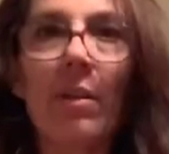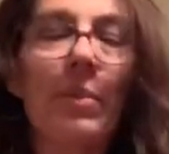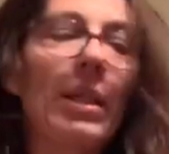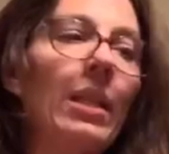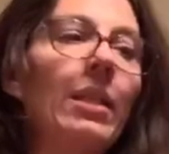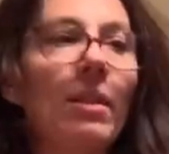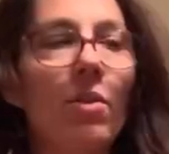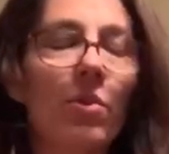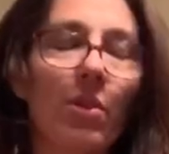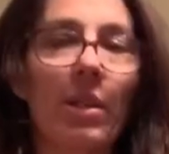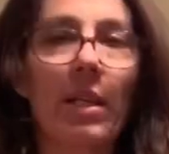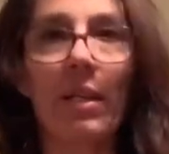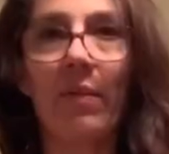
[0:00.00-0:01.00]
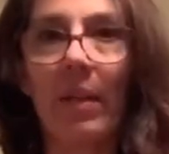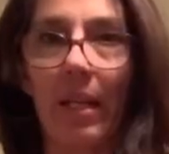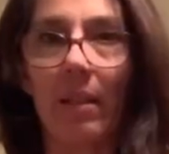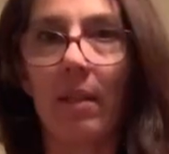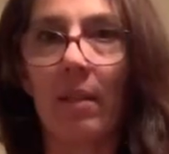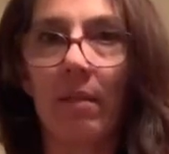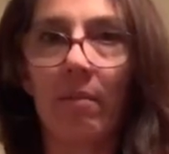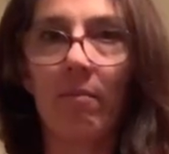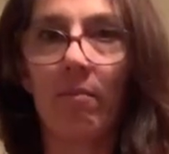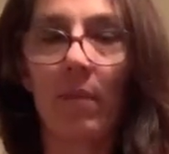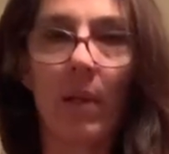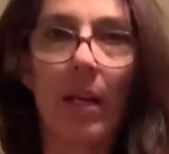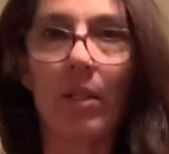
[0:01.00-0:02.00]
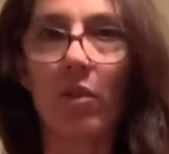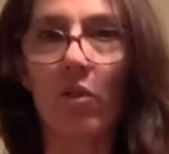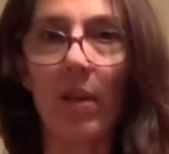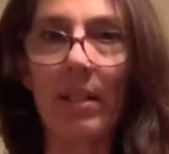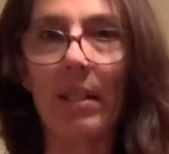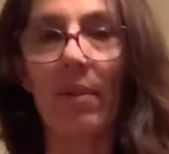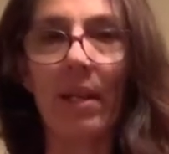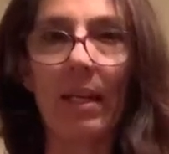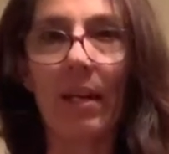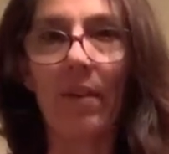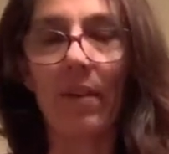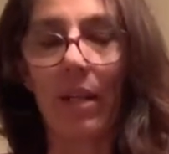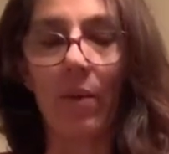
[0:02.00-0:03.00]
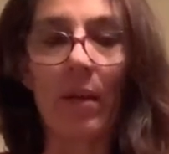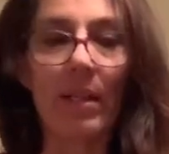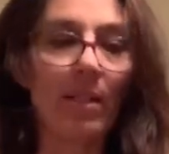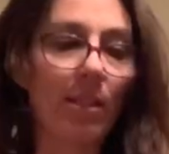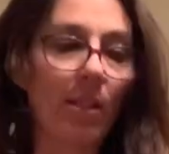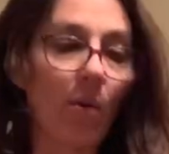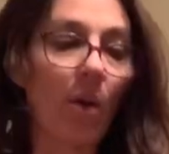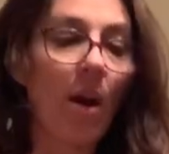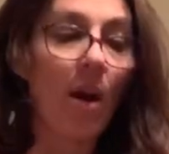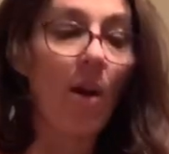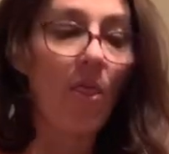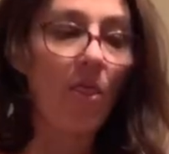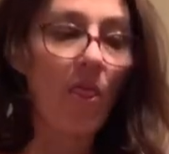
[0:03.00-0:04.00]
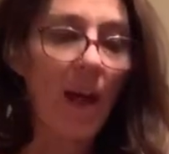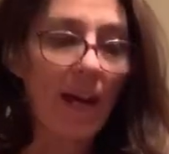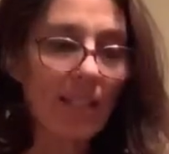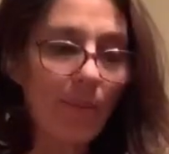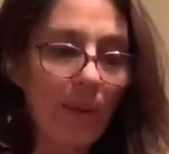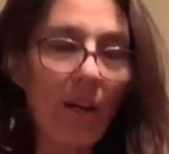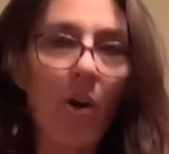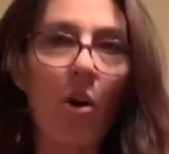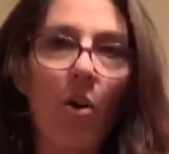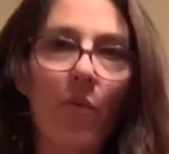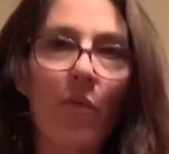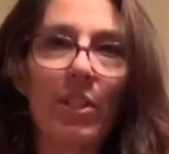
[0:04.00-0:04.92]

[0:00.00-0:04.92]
I mean, I think those are kind of in and trendy right now anyway. So that's my haul for